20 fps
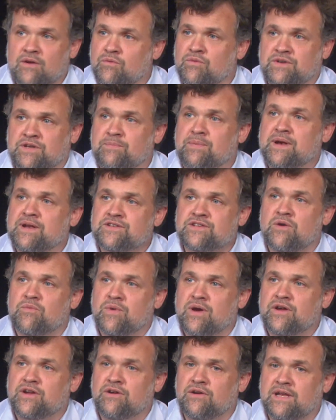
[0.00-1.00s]
Depends on
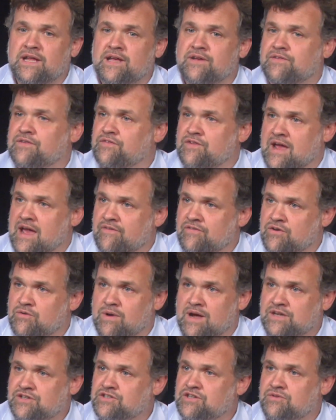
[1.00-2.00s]
where you live. If you have a
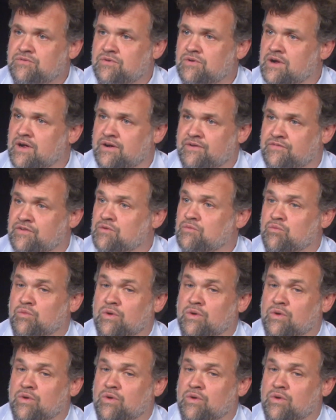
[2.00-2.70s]
question, if